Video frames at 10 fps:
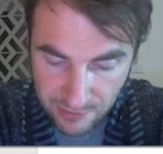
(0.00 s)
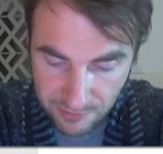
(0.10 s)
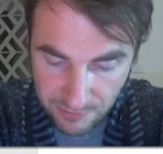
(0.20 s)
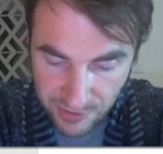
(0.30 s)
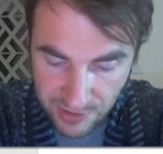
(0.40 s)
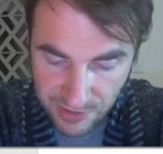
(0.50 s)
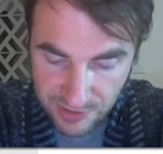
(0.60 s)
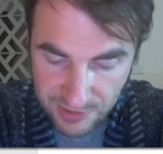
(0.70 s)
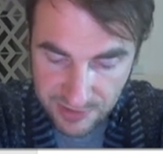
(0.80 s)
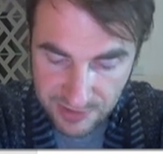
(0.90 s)

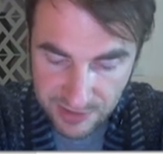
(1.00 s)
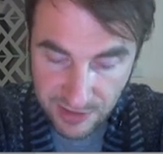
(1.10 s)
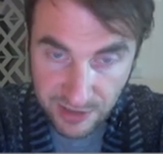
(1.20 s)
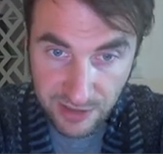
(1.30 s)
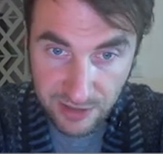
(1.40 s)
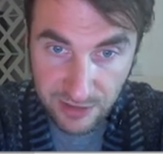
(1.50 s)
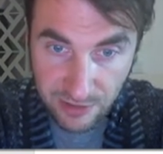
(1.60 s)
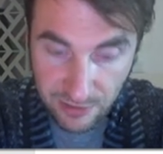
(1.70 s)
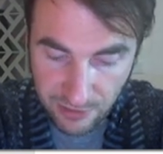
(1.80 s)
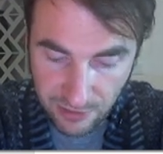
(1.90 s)
because they
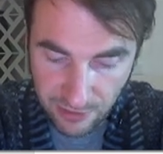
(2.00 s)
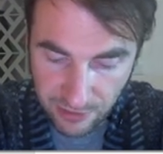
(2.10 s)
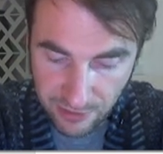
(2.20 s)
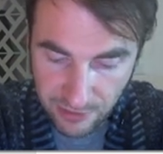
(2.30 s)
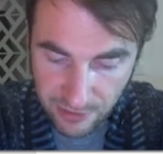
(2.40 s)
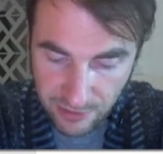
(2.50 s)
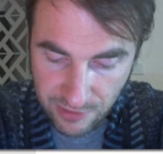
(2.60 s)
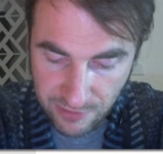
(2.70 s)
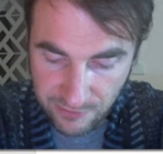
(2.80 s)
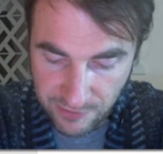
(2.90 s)
are
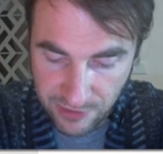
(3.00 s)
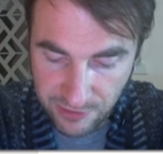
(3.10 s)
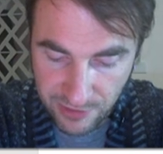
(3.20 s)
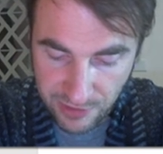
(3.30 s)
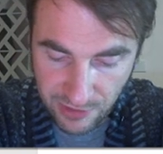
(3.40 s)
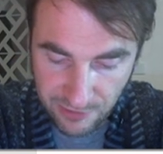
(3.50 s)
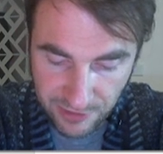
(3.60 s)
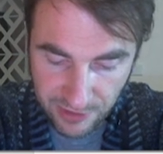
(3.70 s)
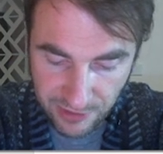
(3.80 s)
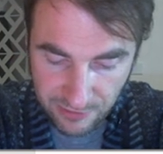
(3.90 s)
very
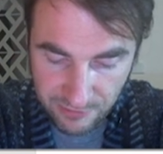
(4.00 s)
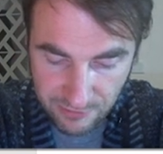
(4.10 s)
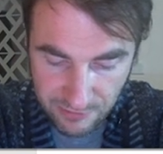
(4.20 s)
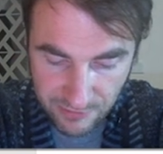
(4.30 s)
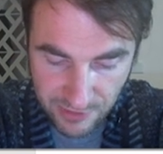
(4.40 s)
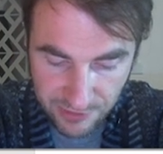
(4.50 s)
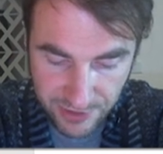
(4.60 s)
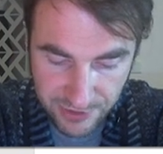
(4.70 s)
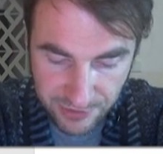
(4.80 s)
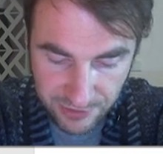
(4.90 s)
loving
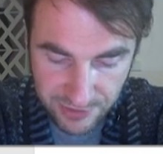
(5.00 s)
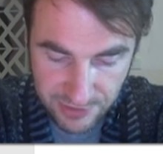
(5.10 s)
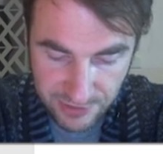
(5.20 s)
creatures.